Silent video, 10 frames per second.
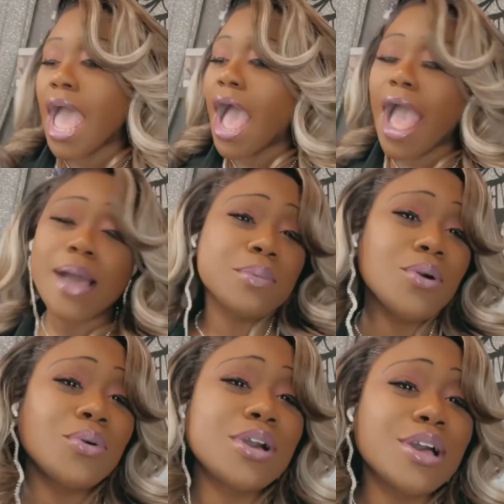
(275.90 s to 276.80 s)
I'm
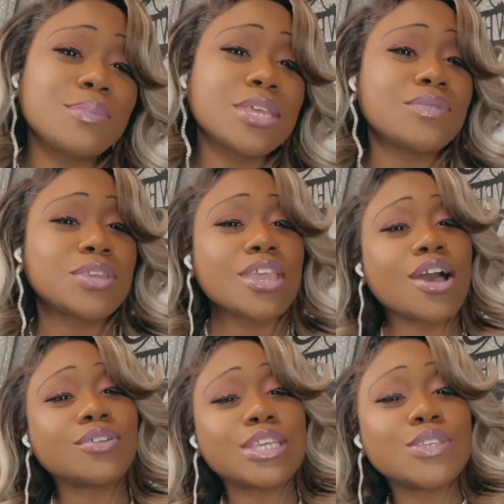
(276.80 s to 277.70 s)
gonna come giving
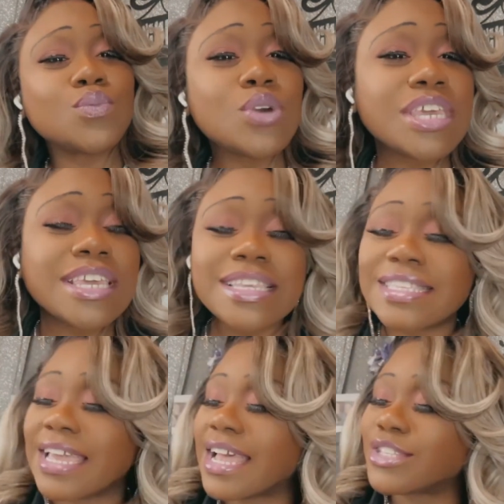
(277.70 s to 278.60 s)
y'all these wigs
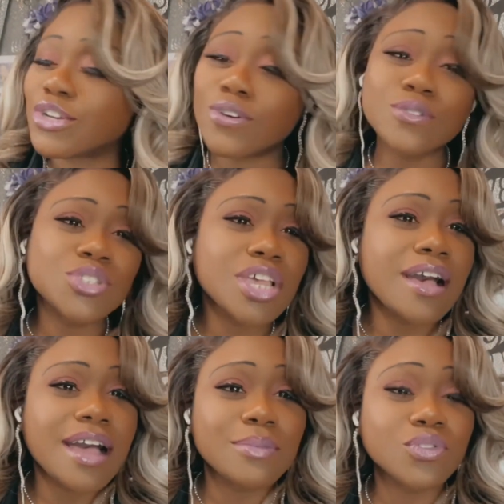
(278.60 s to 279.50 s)
like I told y'all.
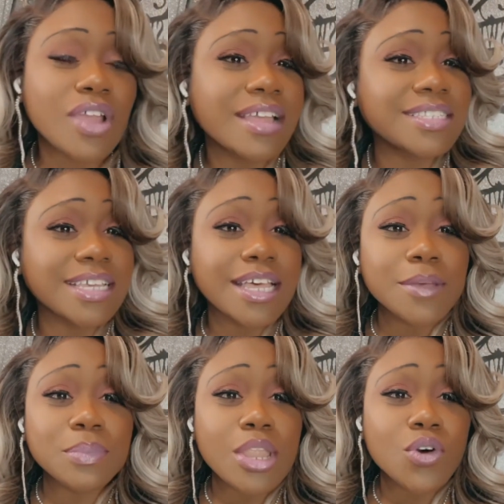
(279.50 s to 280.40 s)
I'm trying to
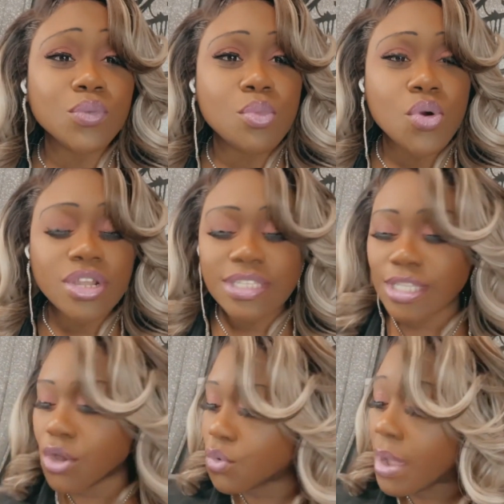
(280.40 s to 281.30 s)
upload more,
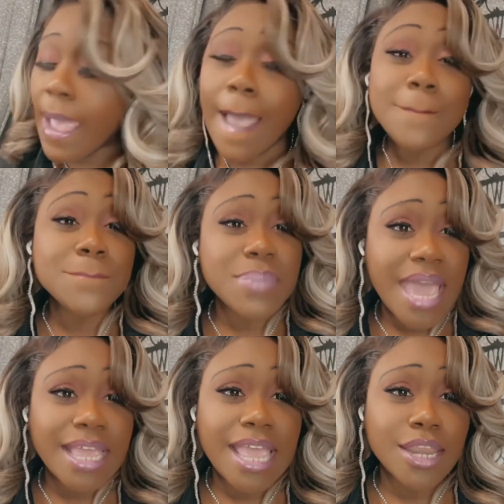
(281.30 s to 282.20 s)
so
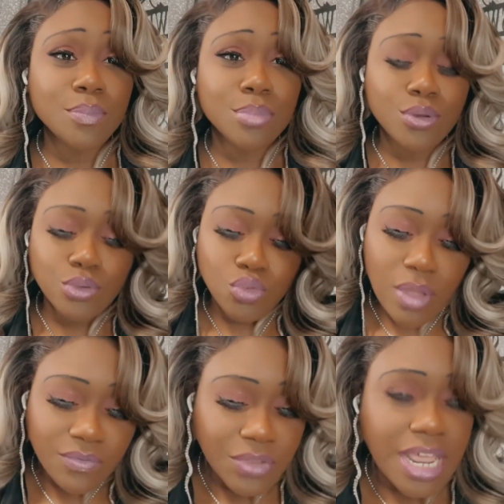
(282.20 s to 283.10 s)
back at it, boo. So
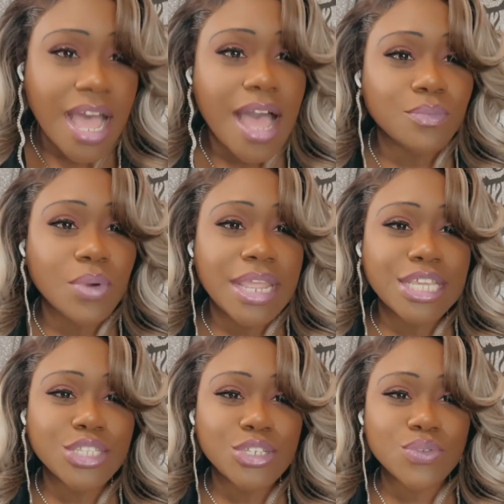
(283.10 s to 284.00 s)
I'm gonna hop right
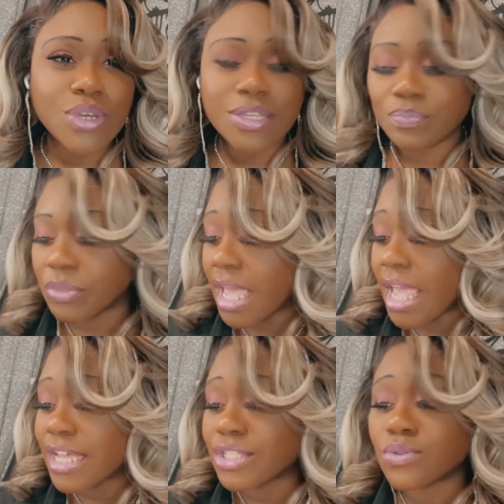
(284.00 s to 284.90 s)
into it.
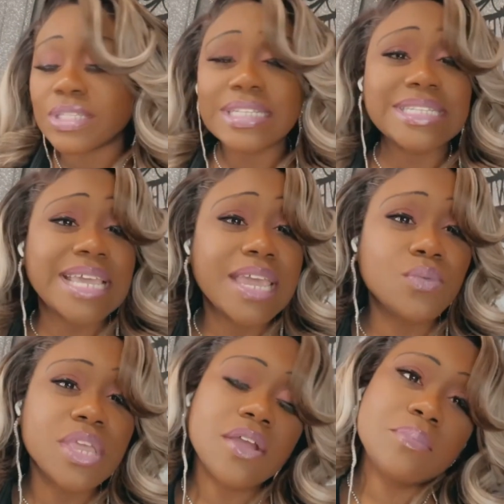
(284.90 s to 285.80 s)
So today
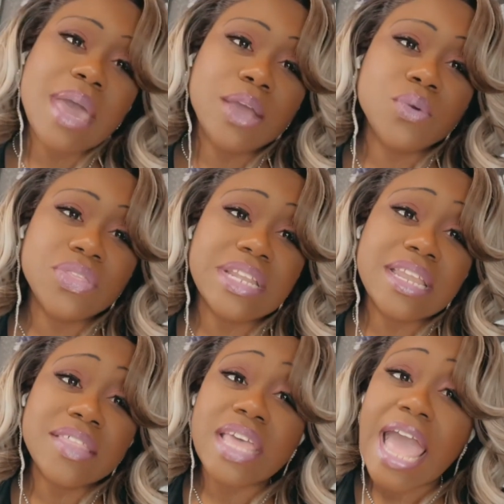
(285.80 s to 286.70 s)
we are back with
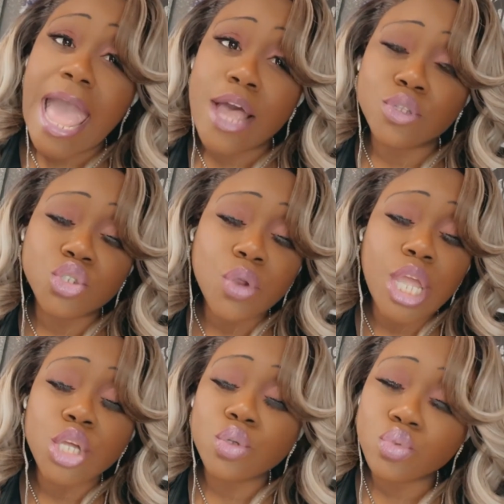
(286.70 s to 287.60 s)
another
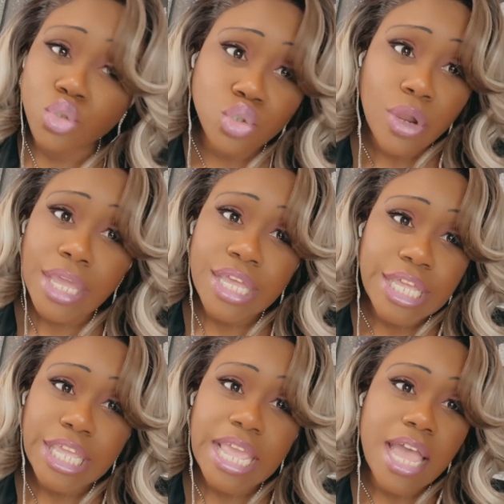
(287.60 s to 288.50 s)
Outre,
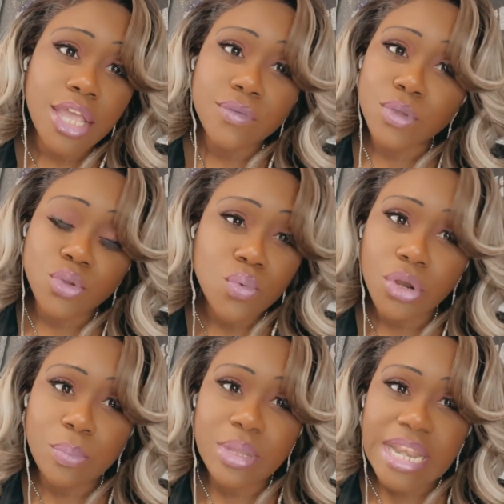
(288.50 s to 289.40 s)
honey, however you want to
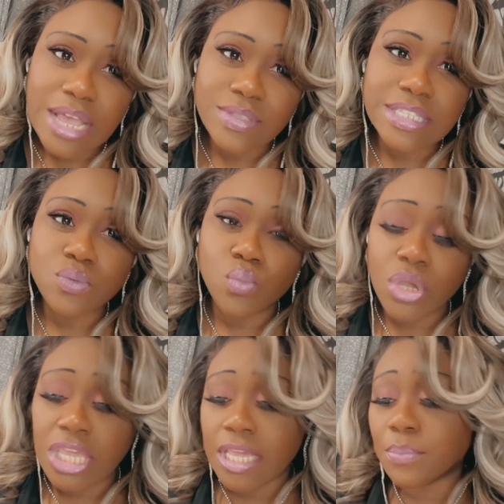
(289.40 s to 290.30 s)
pronounce it,
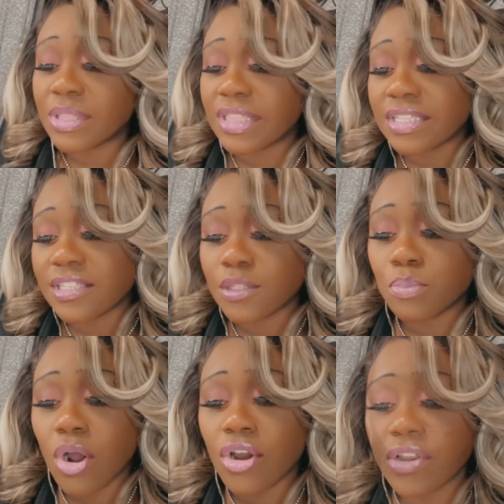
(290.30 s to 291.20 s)
wig. But this is
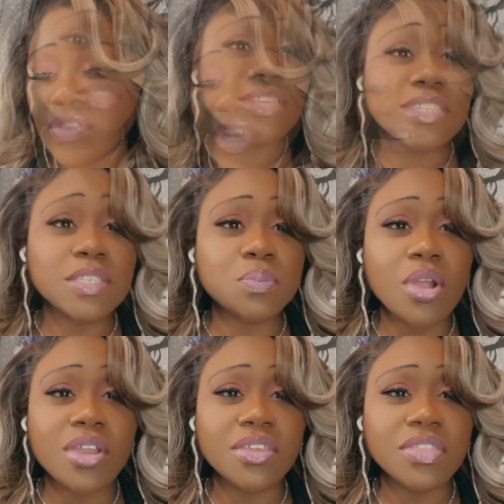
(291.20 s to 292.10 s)
part of
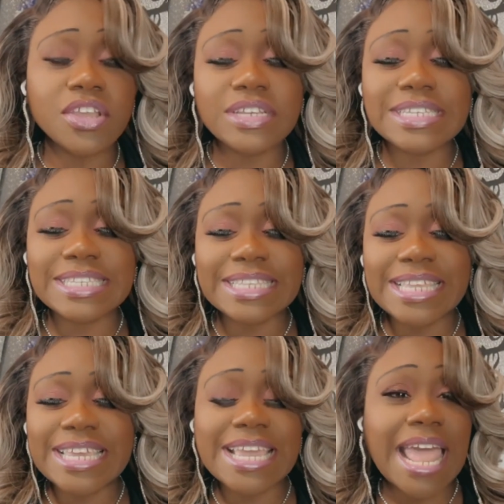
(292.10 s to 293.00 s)
their
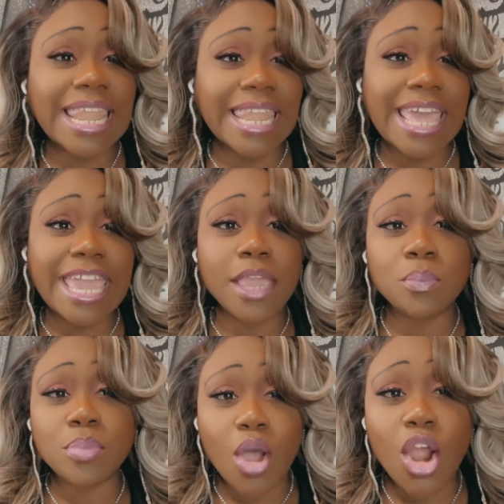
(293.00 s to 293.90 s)

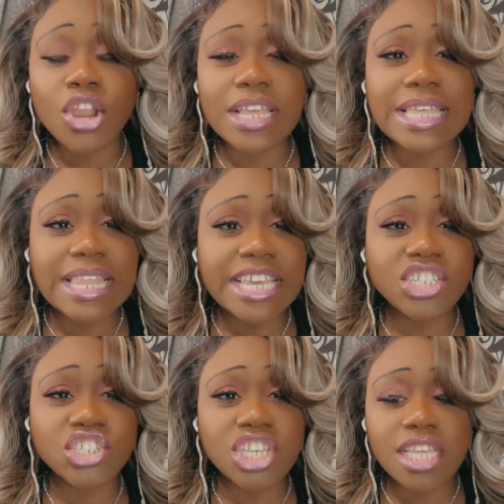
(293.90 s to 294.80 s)
Sleeklaypart
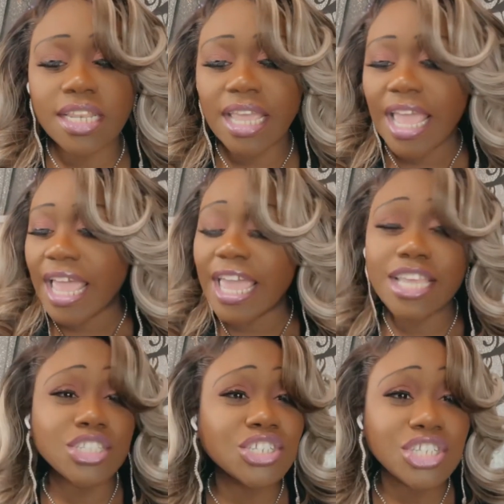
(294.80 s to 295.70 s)
collection,
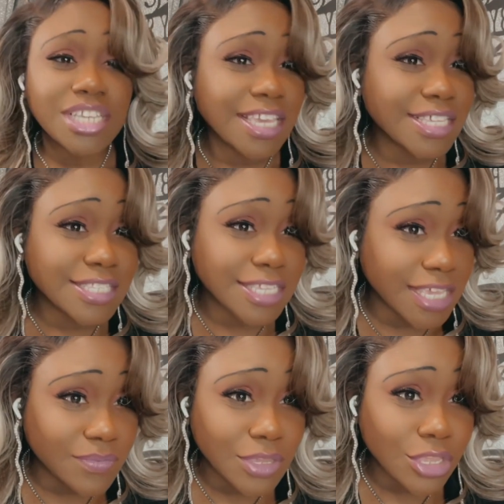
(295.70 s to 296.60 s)
and she is
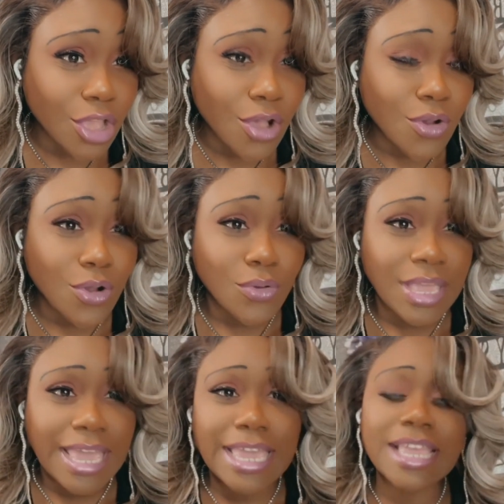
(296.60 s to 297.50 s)
giving y'all.
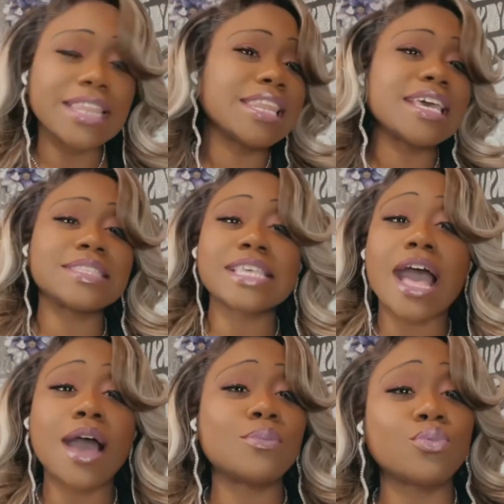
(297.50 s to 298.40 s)
Okay, let's
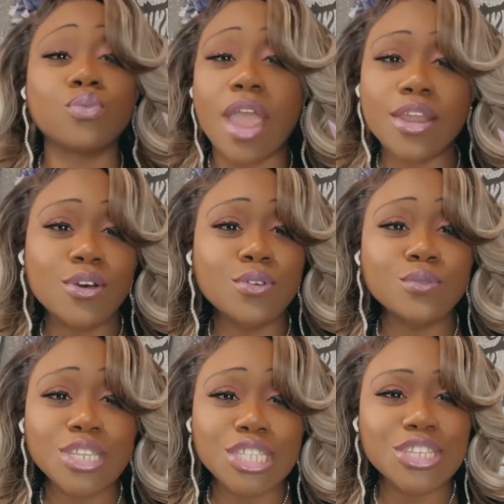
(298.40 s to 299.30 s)
hop right
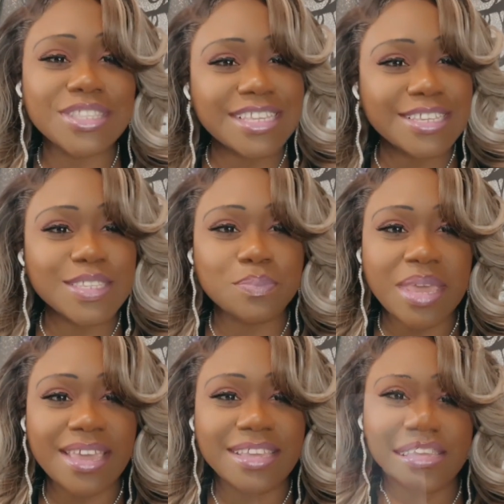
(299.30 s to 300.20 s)
on into these
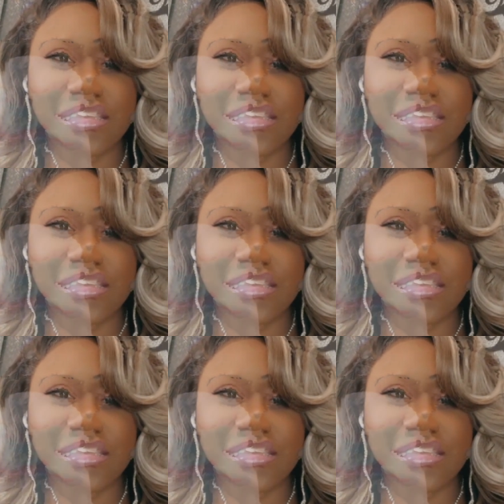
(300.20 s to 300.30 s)
specs.